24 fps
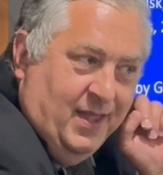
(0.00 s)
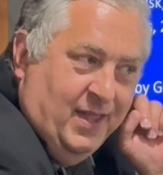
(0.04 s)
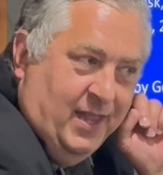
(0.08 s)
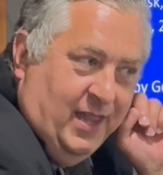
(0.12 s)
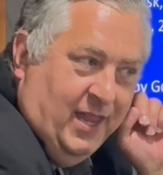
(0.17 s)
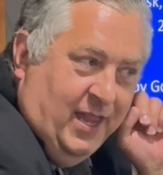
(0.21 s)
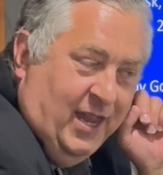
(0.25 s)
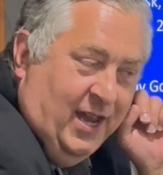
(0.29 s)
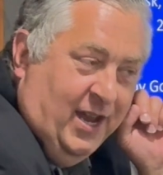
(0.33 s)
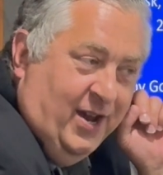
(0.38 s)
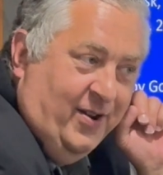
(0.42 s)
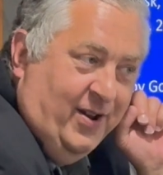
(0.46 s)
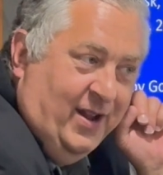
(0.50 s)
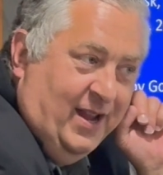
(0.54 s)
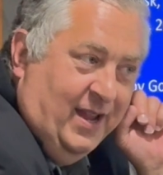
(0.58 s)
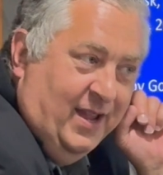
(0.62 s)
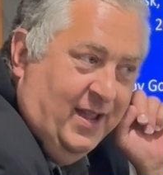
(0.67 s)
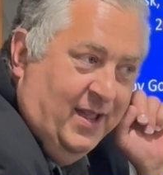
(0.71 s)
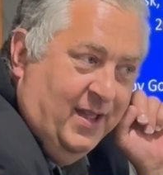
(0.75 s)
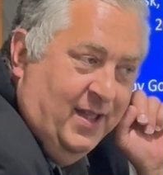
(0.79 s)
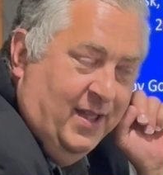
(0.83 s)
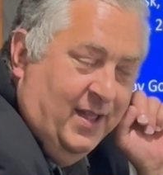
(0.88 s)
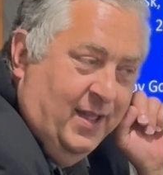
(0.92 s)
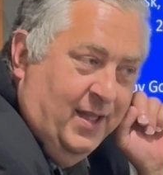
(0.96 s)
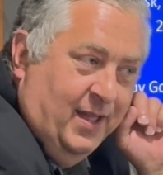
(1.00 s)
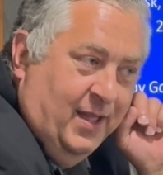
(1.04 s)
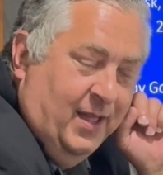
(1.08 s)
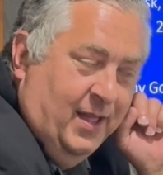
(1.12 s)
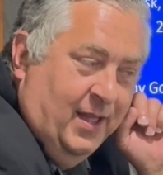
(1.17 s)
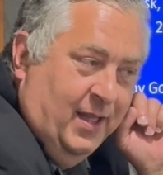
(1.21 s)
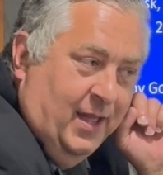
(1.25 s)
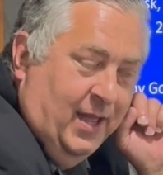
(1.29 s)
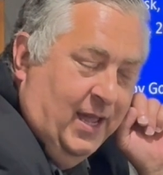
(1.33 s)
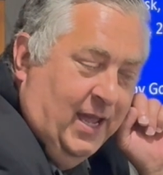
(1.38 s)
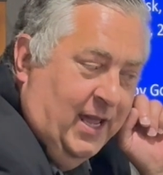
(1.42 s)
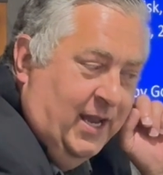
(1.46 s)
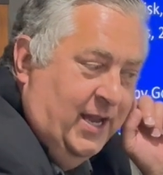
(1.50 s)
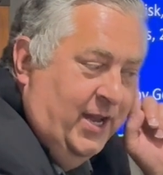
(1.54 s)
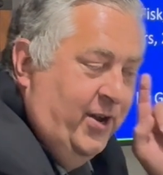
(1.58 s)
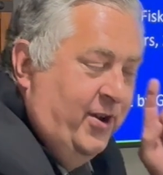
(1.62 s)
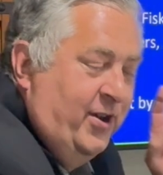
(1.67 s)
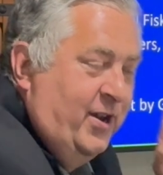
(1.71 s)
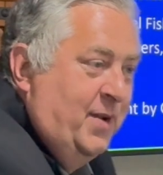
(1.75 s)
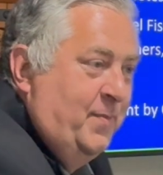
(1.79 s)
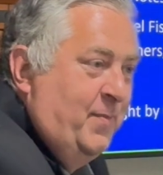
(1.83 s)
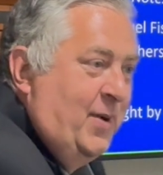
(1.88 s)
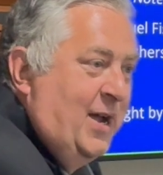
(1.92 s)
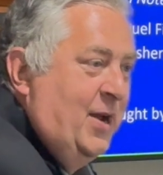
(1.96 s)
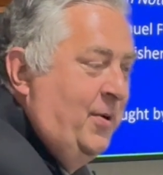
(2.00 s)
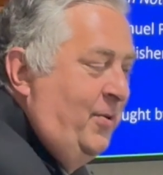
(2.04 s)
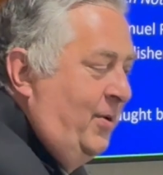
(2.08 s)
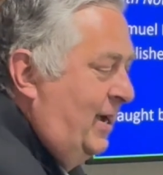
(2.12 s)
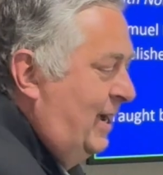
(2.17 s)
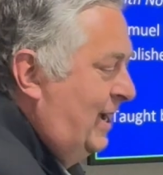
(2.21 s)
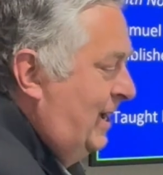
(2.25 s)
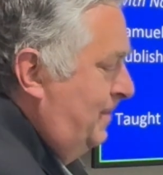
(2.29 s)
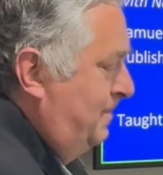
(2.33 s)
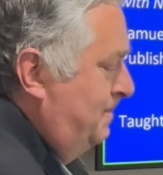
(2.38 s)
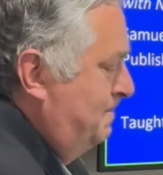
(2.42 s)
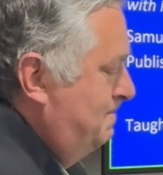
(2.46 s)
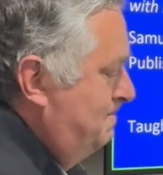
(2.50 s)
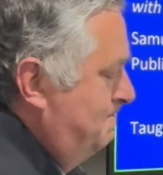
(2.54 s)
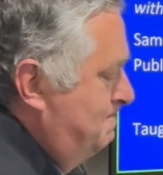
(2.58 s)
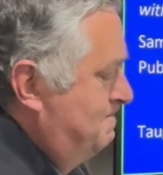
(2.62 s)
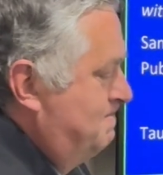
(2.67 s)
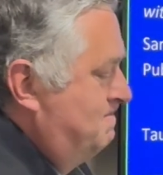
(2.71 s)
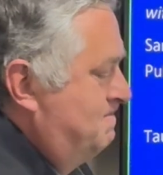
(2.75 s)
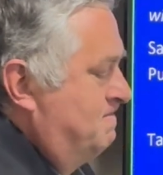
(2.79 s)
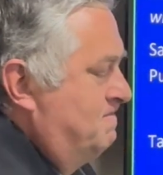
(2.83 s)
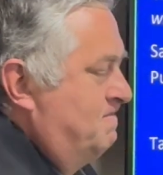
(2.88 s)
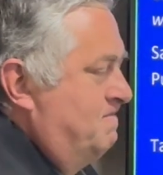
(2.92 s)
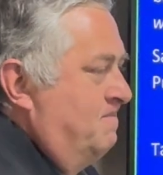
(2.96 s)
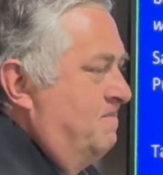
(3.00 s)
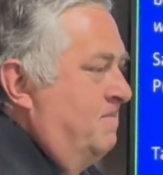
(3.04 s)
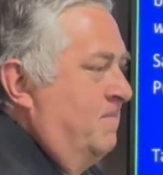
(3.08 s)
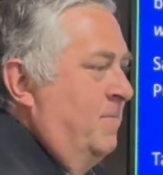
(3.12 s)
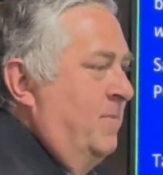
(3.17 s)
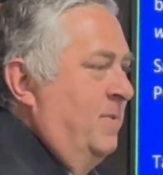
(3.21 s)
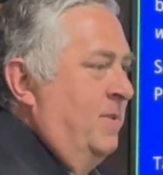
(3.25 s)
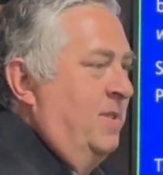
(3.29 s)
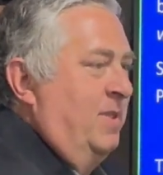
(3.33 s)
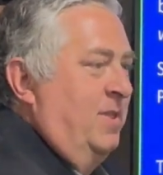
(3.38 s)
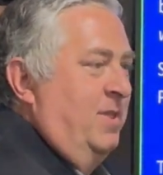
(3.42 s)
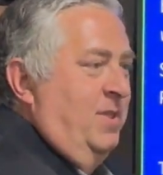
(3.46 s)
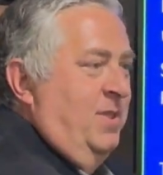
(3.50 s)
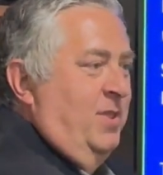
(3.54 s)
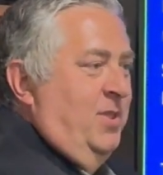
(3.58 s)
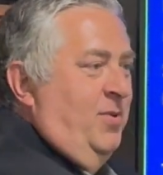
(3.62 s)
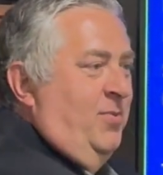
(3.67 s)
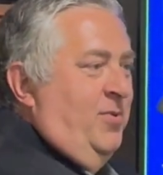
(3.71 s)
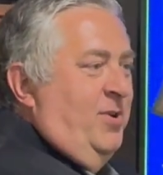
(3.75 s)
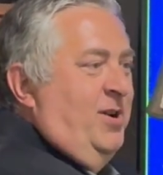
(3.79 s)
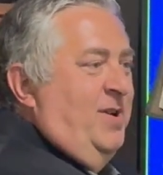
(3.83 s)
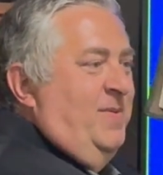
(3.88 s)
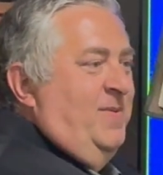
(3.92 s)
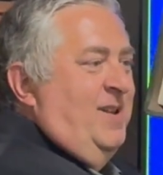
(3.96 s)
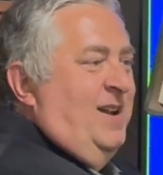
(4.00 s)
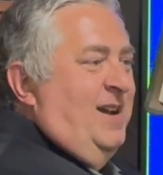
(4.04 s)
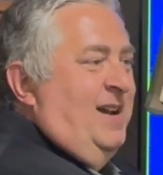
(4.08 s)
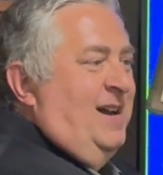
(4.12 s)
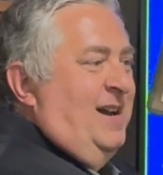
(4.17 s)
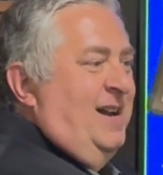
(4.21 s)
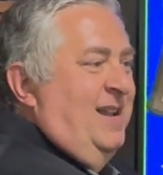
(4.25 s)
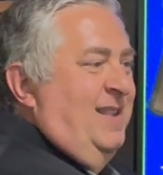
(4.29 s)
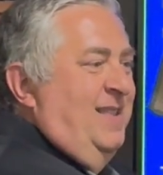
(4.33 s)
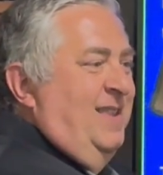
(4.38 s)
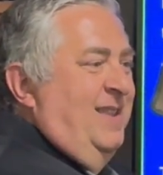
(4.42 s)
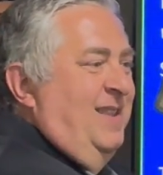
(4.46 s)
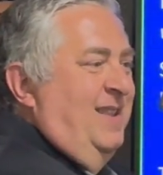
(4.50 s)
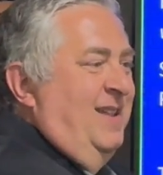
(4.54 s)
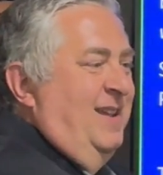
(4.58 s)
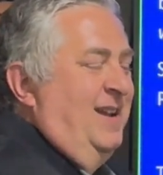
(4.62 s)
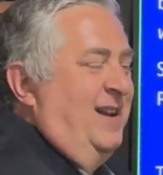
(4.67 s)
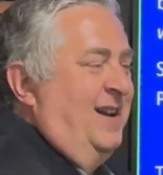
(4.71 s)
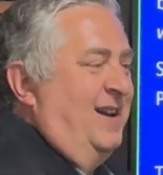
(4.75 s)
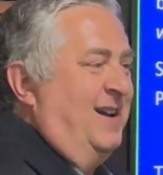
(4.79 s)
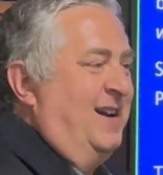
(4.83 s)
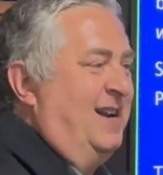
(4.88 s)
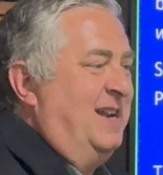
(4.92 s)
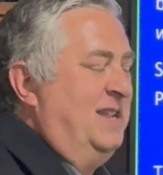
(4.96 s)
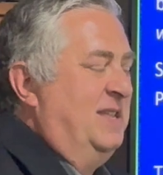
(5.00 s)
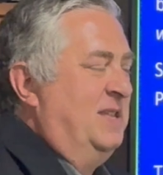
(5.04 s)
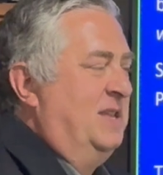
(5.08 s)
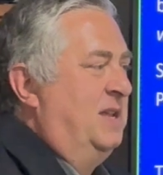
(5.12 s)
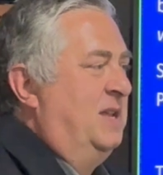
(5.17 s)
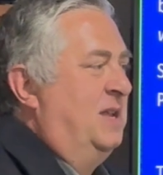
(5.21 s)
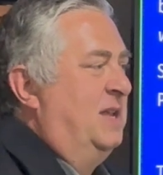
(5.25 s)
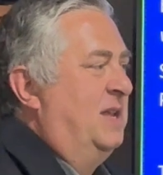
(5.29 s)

Hearing. And hearing by what? The Word of God. All right?